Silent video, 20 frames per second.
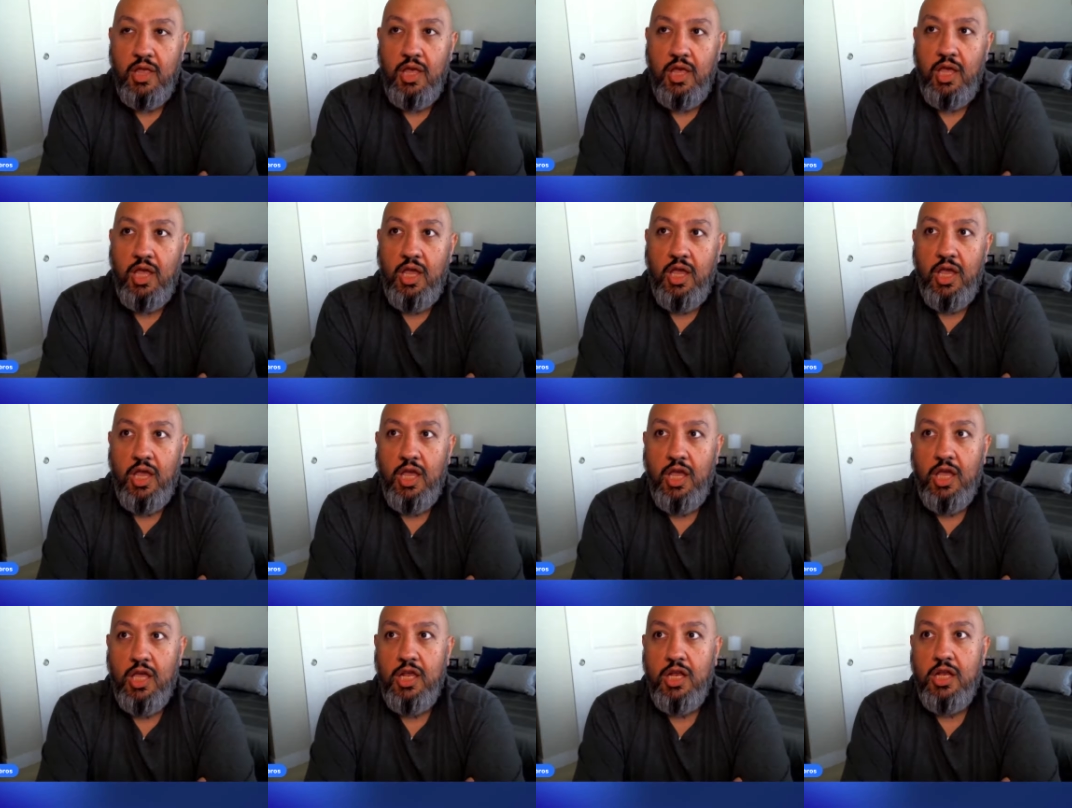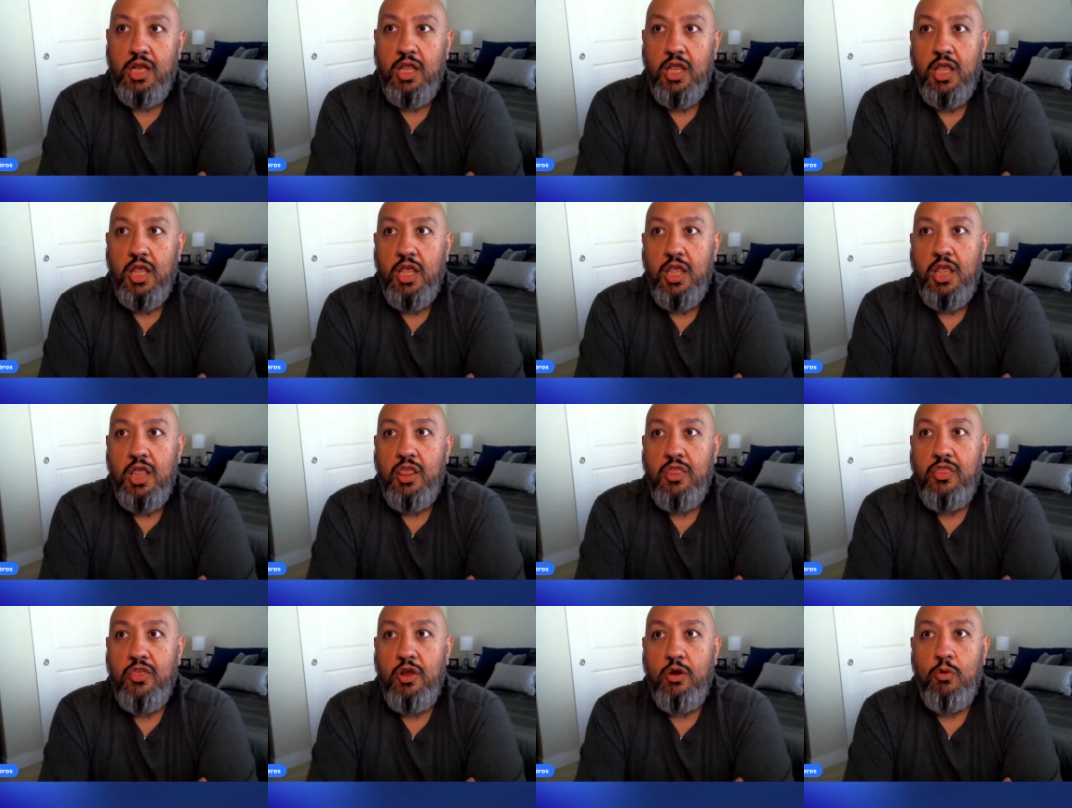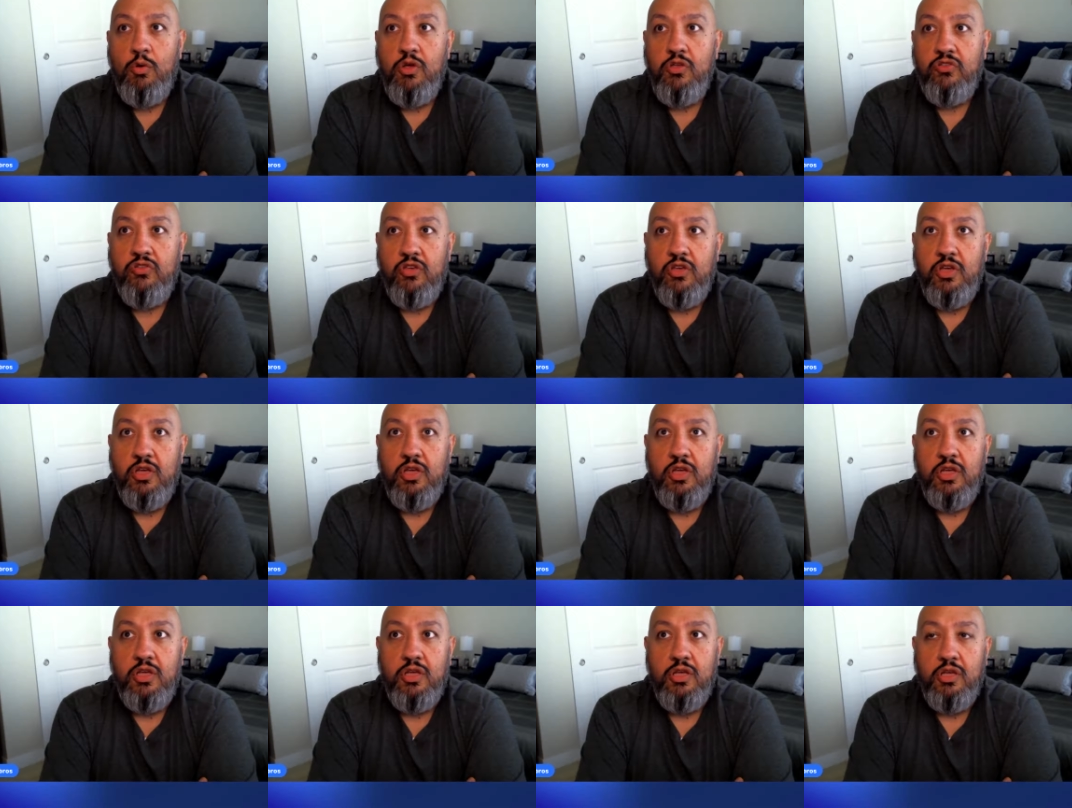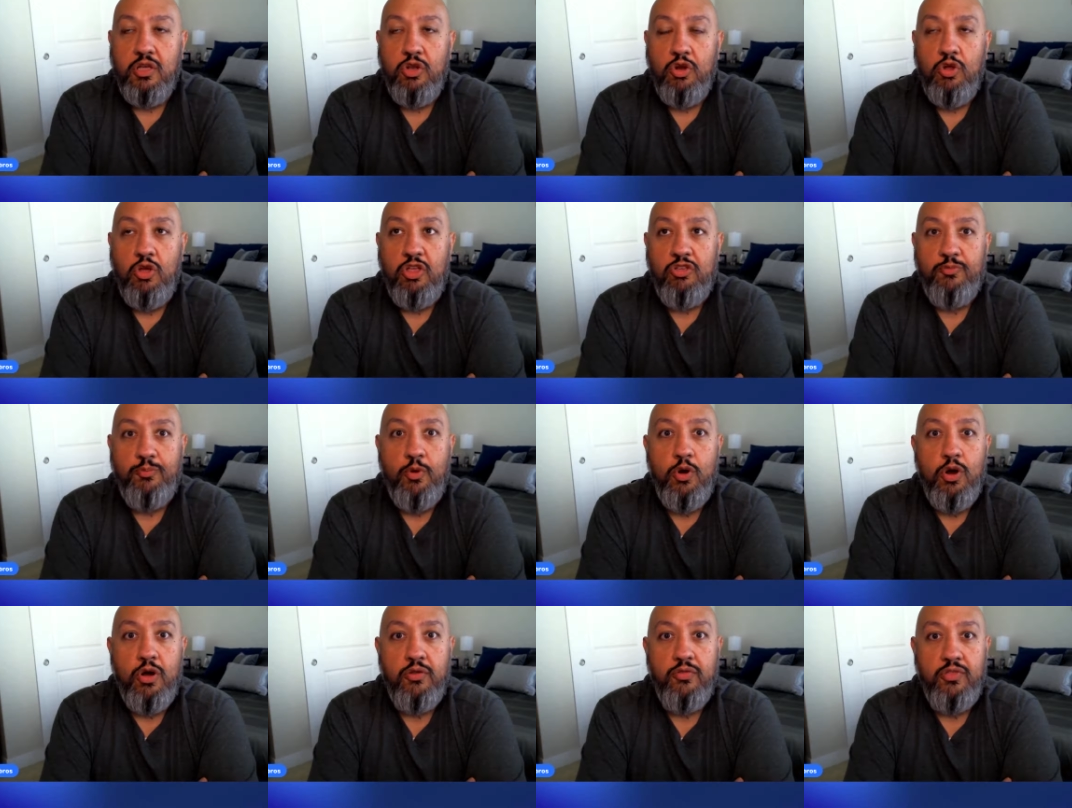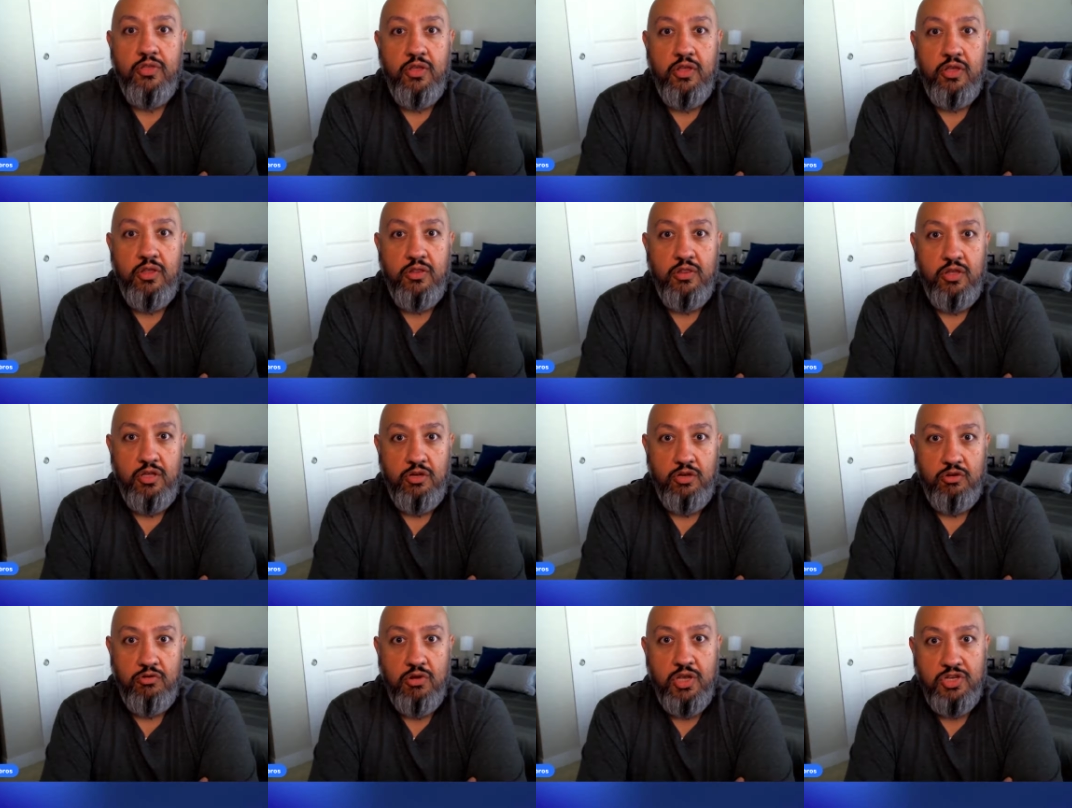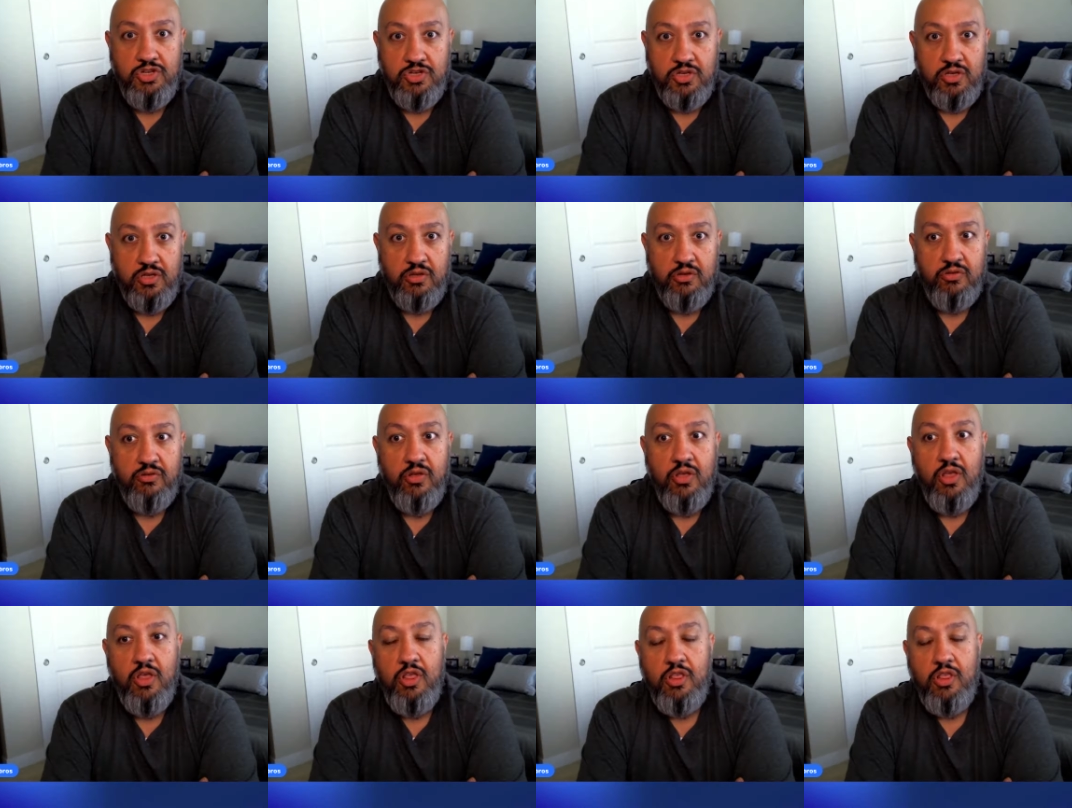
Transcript: and there was as part of the integrations,